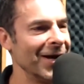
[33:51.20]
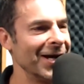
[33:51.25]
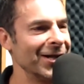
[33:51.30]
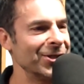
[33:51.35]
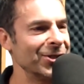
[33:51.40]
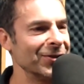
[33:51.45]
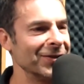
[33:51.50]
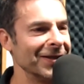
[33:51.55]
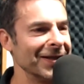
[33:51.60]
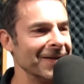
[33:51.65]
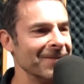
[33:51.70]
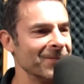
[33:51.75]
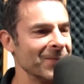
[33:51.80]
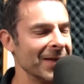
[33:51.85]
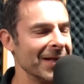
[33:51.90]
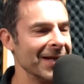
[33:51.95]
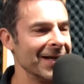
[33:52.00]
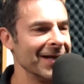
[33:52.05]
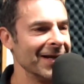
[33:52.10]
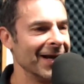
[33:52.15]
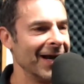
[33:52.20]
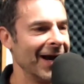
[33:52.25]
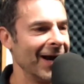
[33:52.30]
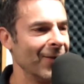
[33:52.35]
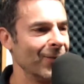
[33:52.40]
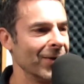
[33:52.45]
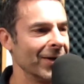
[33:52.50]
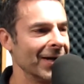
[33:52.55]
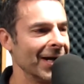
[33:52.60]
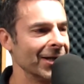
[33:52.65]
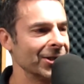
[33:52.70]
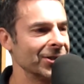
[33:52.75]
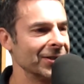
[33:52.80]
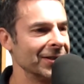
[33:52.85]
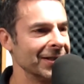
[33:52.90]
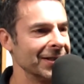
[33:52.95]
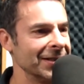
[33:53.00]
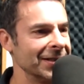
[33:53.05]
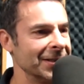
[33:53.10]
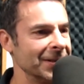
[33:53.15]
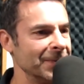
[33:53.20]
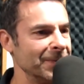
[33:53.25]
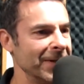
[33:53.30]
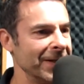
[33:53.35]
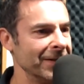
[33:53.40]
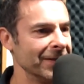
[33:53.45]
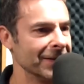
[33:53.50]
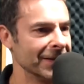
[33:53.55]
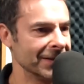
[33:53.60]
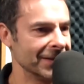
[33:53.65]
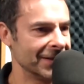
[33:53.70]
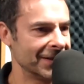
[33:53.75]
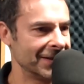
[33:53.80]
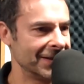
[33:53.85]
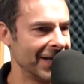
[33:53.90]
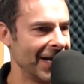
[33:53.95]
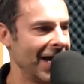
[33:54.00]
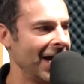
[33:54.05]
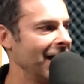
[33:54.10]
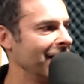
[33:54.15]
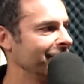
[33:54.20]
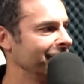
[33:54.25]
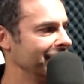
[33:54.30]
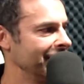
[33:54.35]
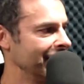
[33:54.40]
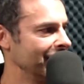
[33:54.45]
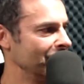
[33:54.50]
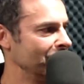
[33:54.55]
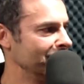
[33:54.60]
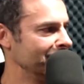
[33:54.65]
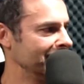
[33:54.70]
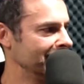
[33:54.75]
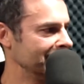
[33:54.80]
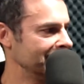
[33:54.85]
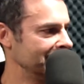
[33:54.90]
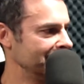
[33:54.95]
wrinkle? We're actually spirits having a human